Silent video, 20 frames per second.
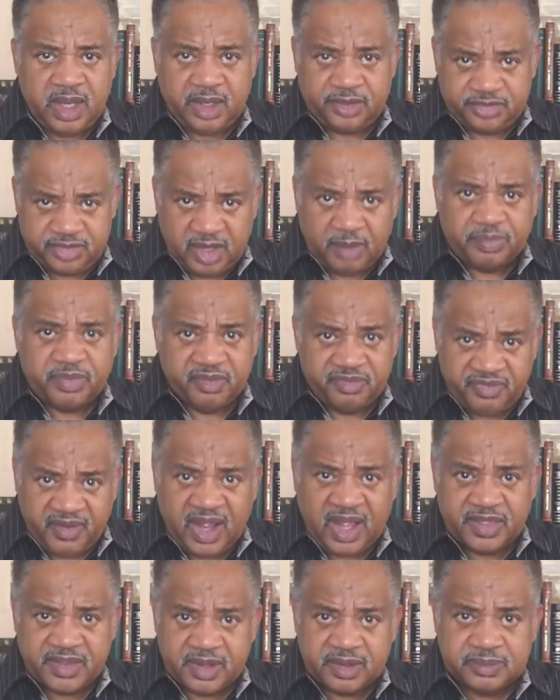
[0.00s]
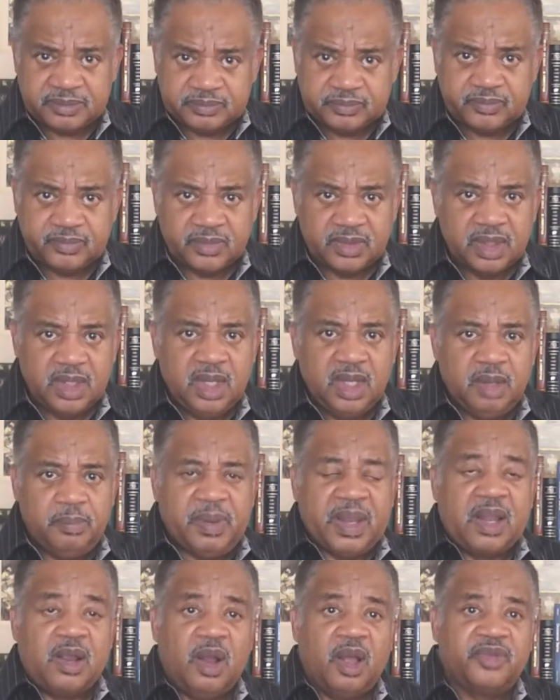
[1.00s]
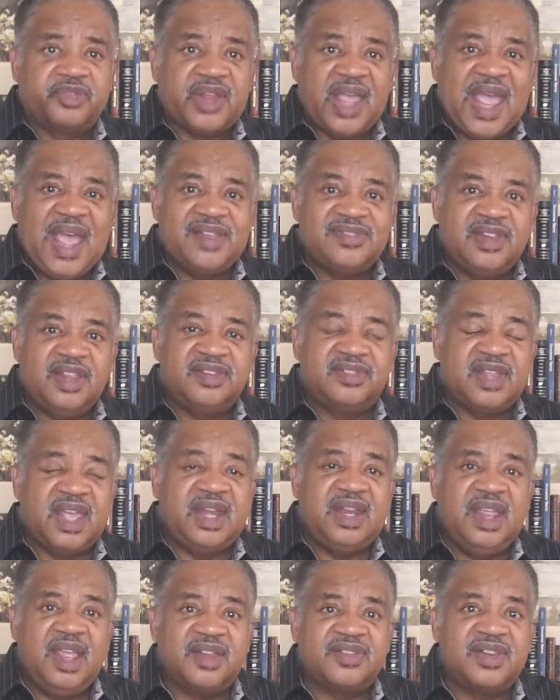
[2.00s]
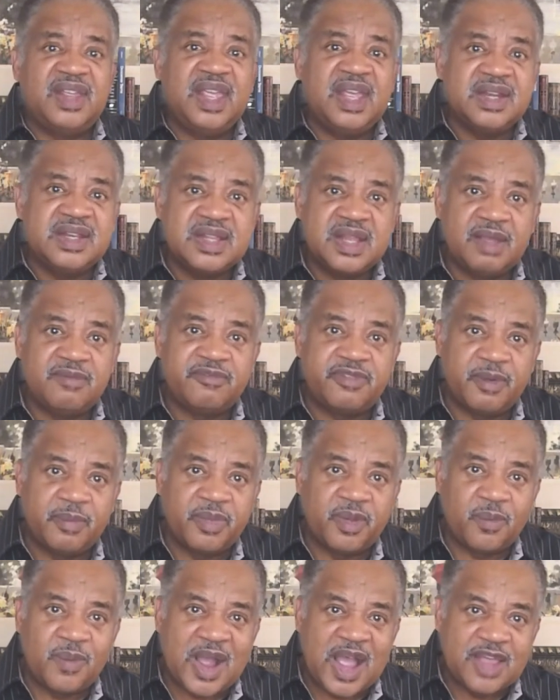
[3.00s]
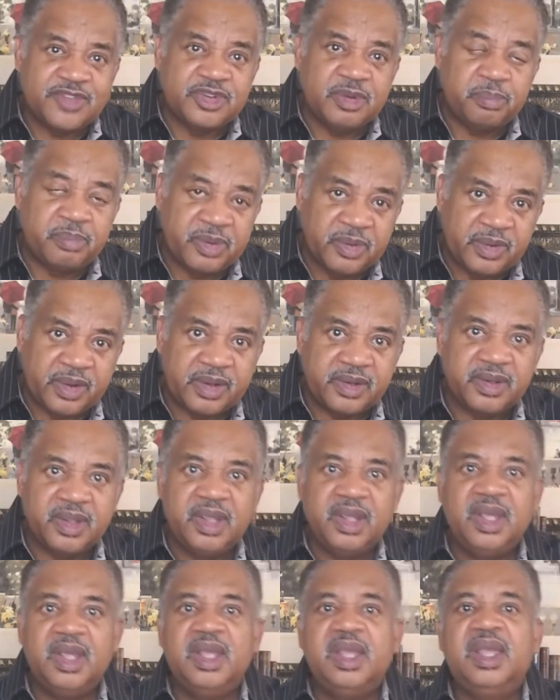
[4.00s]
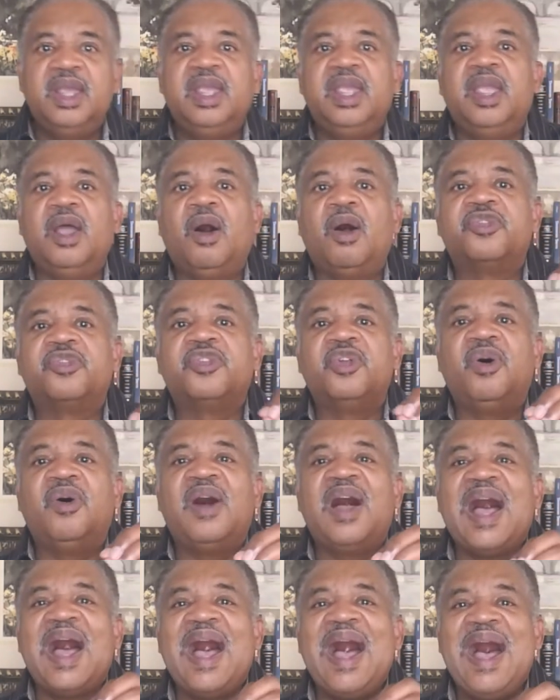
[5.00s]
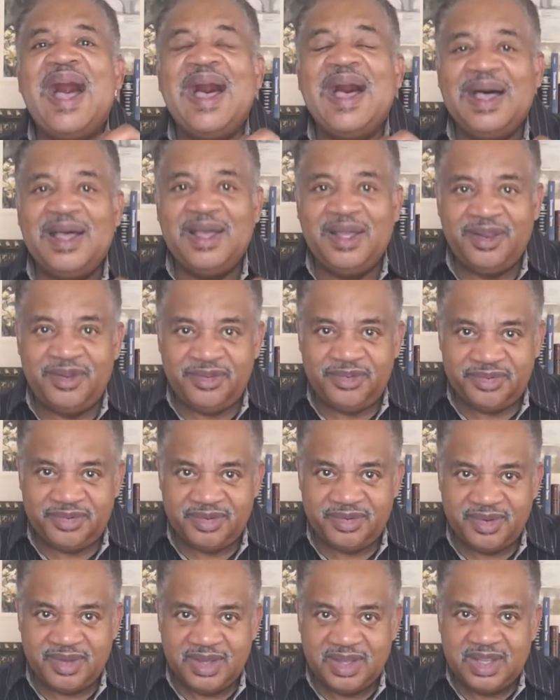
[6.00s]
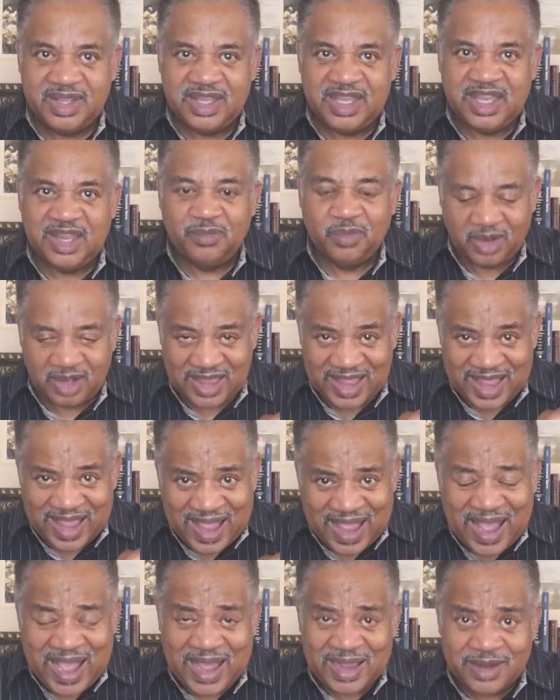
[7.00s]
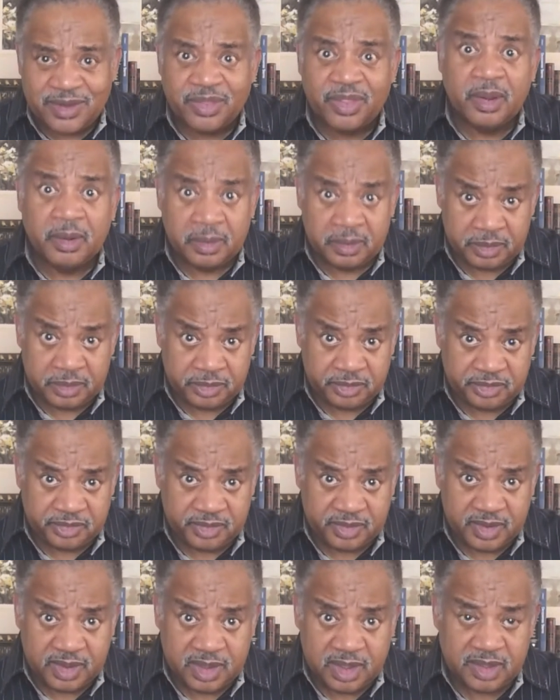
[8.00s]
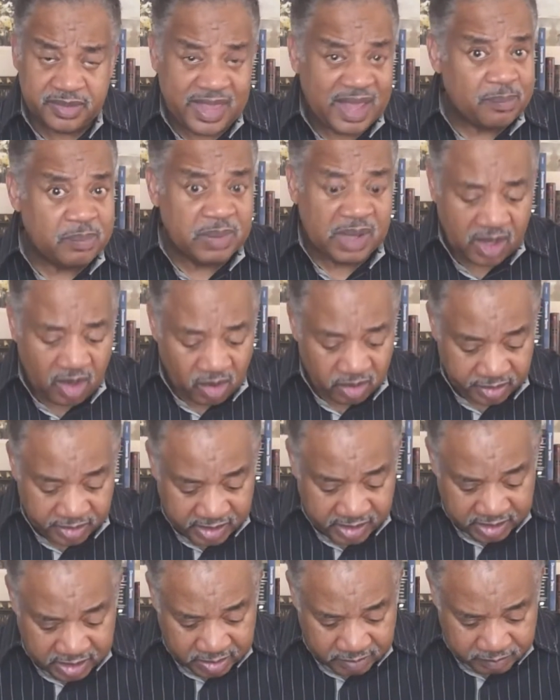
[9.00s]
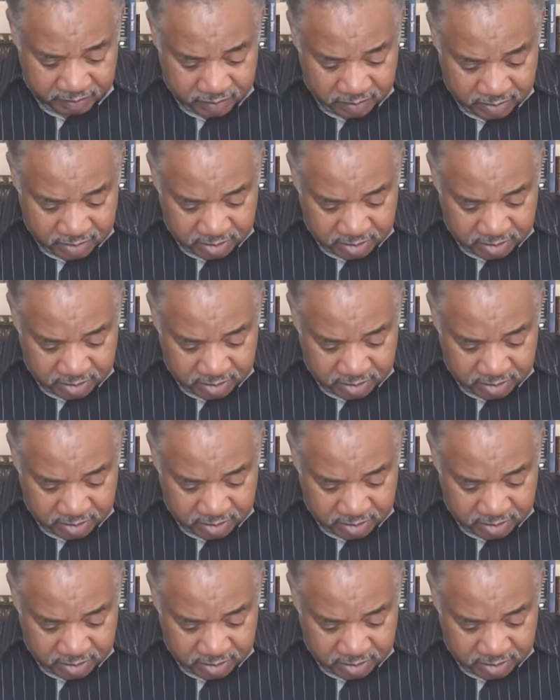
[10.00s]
except the Father. Because as he said, he has hidden them from the wise and prudent. He also hides, he will hide those that belong to him.